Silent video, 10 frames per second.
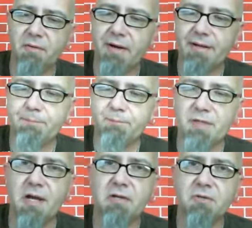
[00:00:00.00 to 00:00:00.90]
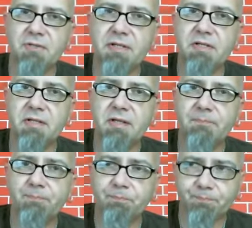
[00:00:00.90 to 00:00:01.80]
uh, taco seasoning,
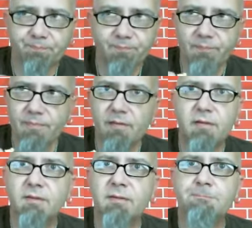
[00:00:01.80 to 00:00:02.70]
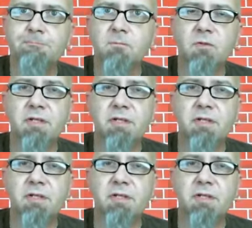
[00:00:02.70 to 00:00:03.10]
which